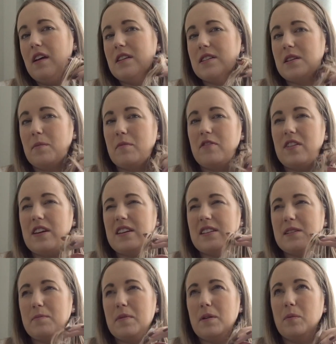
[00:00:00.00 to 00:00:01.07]
some of it is
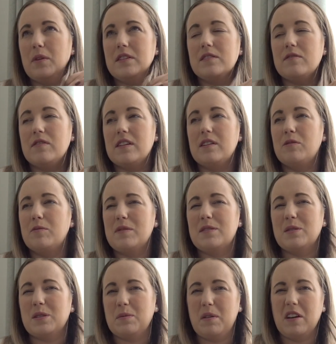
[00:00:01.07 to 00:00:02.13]
a bit wintry. It almost
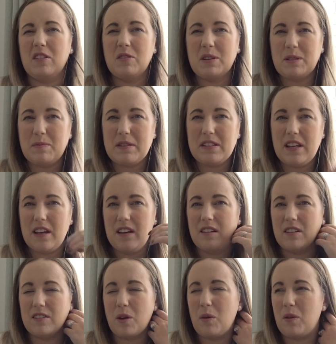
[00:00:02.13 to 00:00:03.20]
looks a bit Christmassy, and
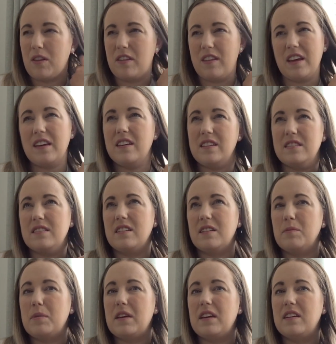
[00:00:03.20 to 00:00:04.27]
I don't think he's going
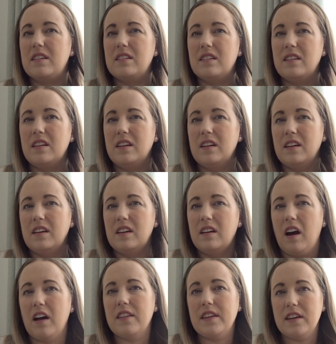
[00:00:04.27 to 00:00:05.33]
to be,
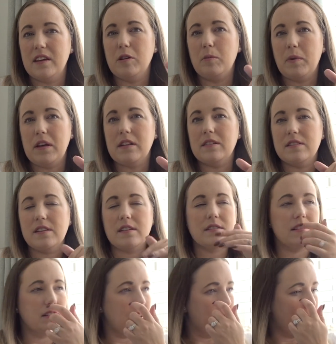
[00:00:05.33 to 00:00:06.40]
I think he'll be in 6
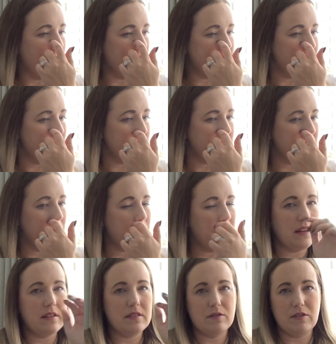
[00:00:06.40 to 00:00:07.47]
to 9 months by the time we
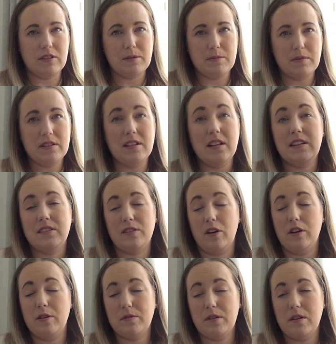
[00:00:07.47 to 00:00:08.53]
get to Christmas. At least I
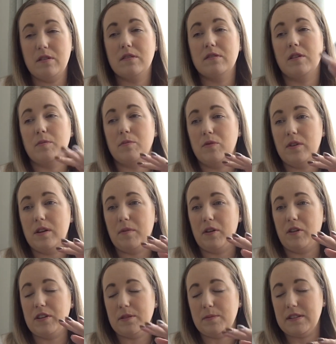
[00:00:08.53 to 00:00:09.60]
hope so, because I bought him a
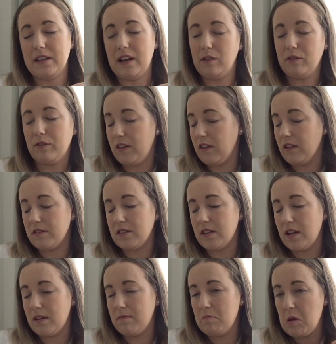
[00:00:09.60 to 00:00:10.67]
Christmas outfit the other
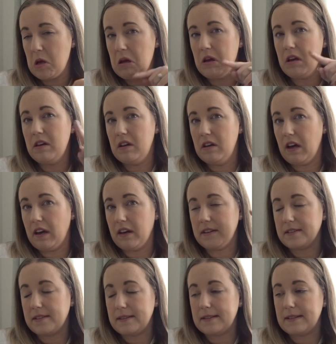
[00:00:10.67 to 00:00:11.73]
day, and
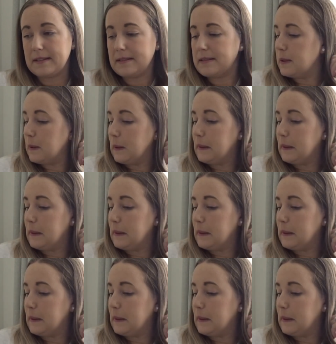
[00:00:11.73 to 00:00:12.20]
it's in 6 to